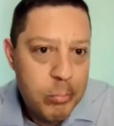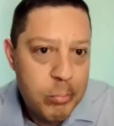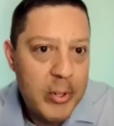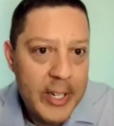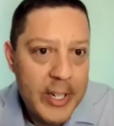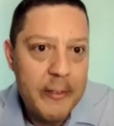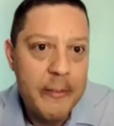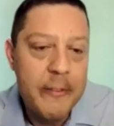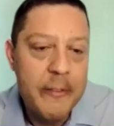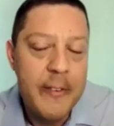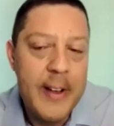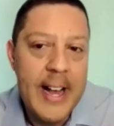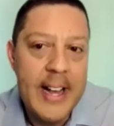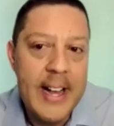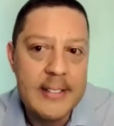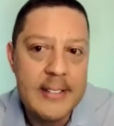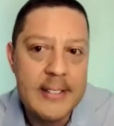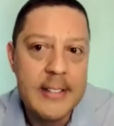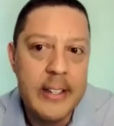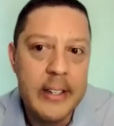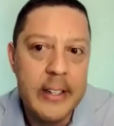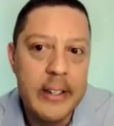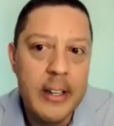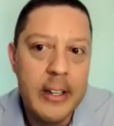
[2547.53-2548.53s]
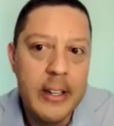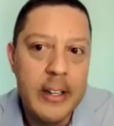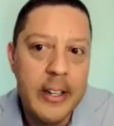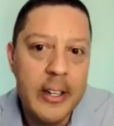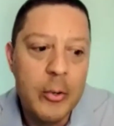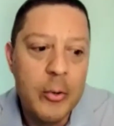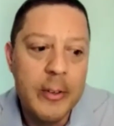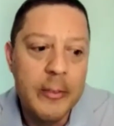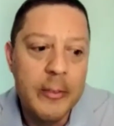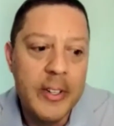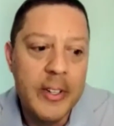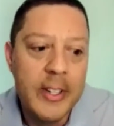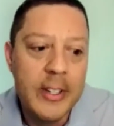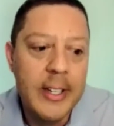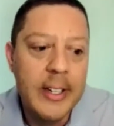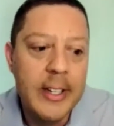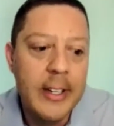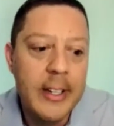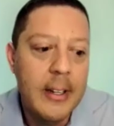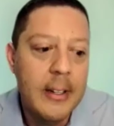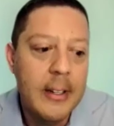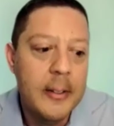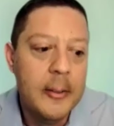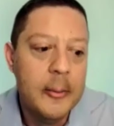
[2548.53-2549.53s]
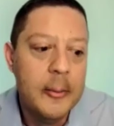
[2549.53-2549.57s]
pretty fast and unequivocally?